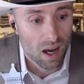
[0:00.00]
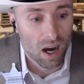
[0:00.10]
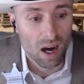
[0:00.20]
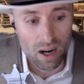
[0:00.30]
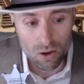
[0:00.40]

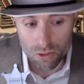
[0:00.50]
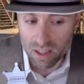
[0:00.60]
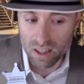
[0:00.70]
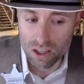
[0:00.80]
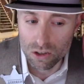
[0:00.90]
I don't
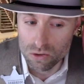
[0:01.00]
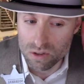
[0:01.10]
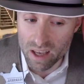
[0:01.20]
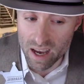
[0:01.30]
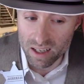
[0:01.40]
think they
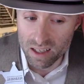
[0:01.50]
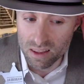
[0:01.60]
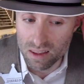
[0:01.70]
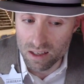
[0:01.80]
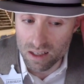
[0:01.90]
use that
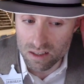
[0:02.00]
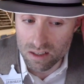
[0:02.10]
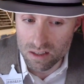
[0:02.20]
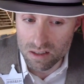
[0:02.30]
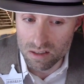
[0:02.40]
in
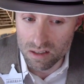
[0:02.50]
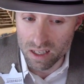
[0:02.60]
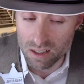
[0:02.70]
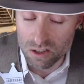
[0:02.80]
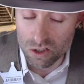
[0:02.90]
this.
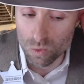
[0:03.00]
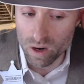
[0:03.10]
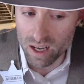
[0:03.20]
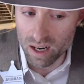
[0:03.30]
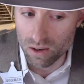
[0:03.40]
In
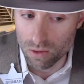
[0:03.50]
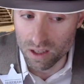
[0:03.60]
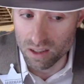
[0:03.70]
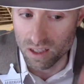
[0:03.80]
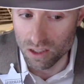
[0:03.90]
Suede, I don't
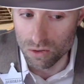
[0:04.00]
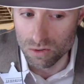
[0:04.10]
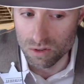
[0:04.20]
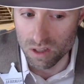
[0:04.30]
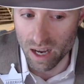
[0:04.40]
think they
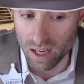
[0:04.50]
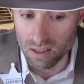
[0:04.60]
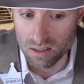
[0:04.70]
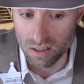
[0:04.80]
use that.